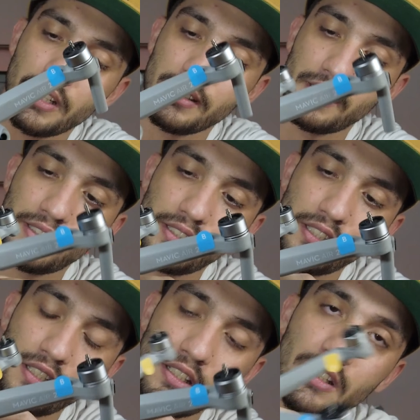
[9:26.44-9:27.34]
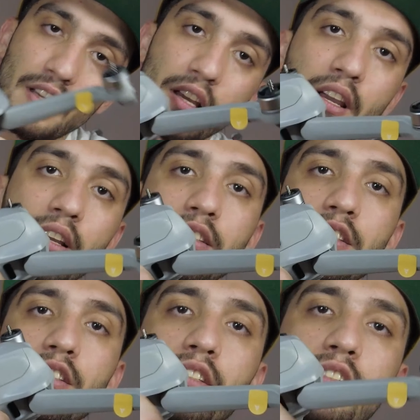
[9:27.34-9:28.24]
you can see
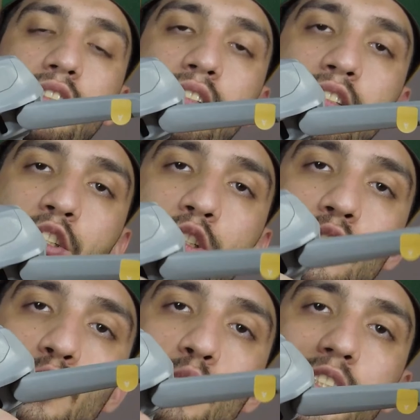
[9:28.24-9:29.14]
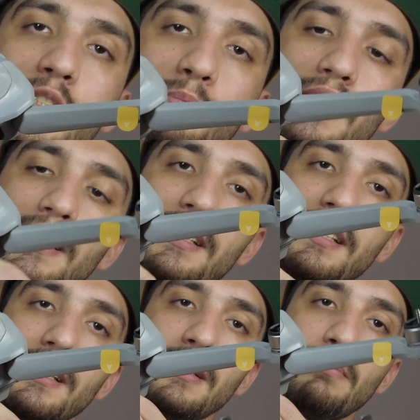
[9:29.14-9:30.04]
the
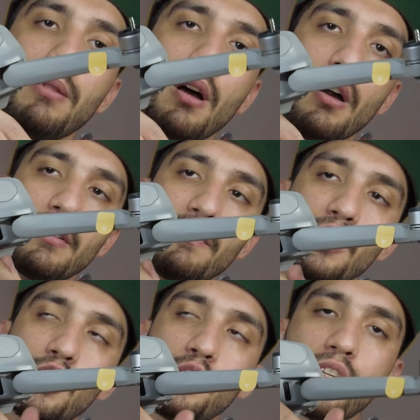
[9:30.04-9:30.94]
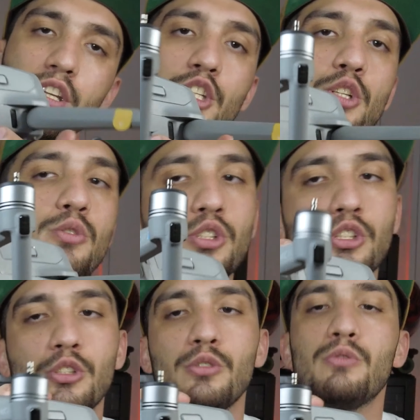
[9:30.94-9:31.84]
USB-C plug, which you can
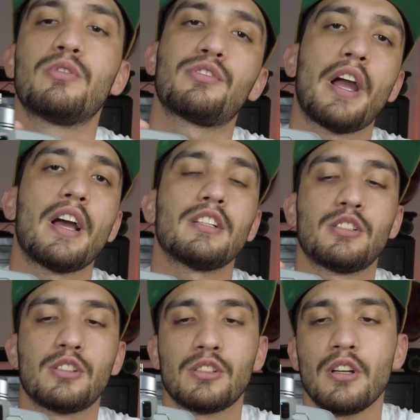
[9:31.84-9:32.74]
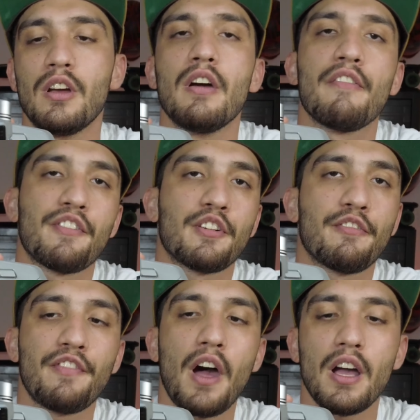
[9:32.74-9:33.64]
use to transfer
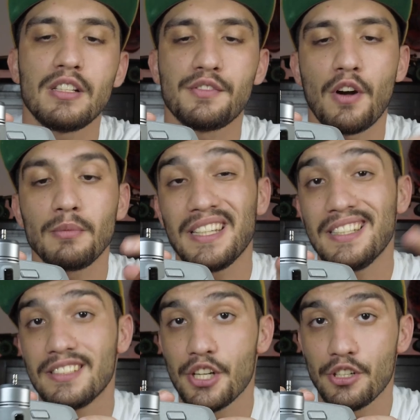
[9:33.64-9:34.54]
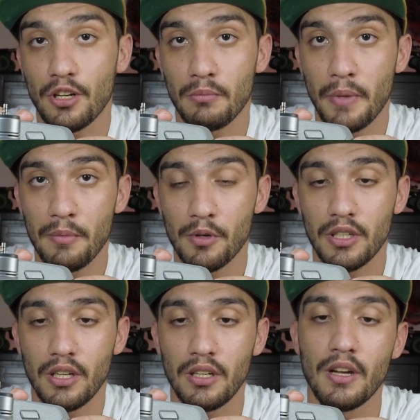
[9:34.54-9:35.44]
files from the internal
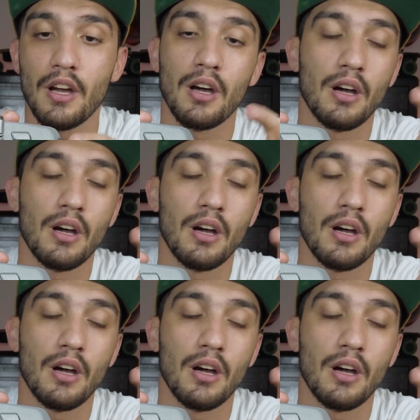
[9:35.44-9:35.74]
memory